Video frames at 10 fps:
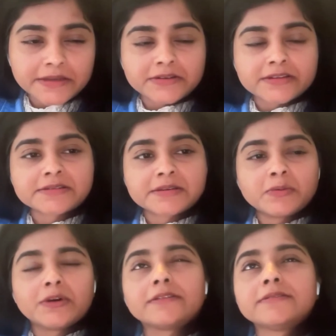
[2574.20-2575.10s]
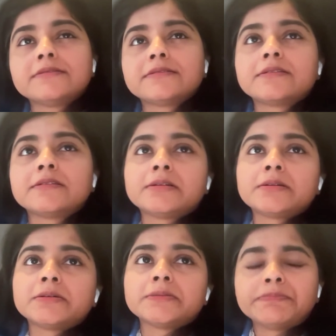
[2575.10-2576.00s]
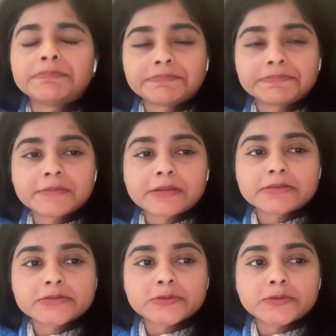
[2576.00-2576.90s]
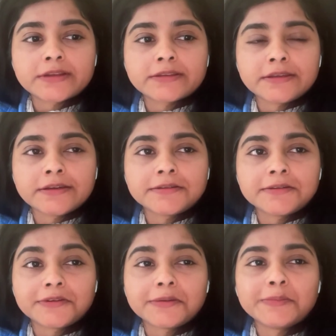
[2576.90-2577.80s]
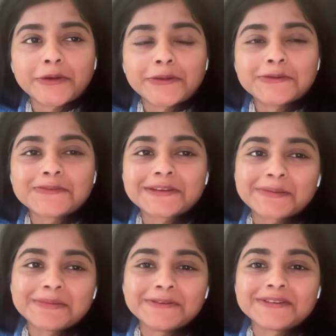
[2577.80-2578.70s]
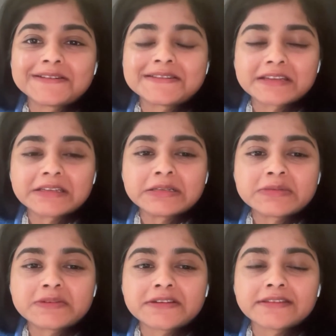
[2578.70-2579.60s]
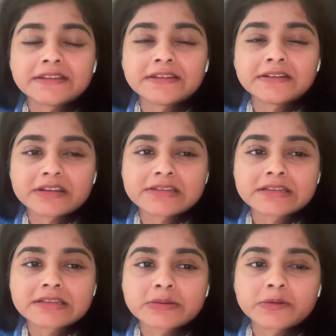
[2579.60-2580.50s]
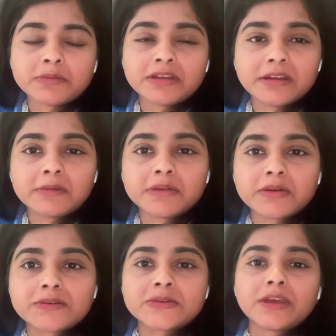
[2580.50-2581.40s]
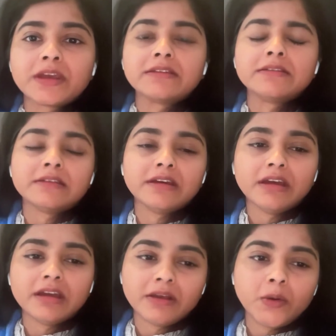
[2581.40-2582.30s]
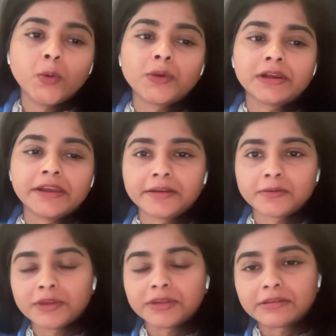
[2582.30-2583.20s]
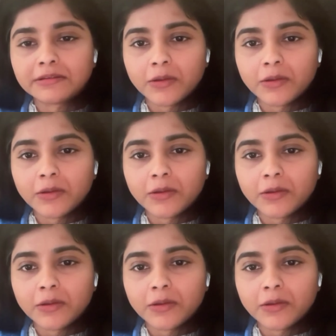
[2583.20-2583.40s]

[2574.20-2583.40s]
an interesting one. So I think at different point of time, different signals, but I think traces could be great because you can correlate it with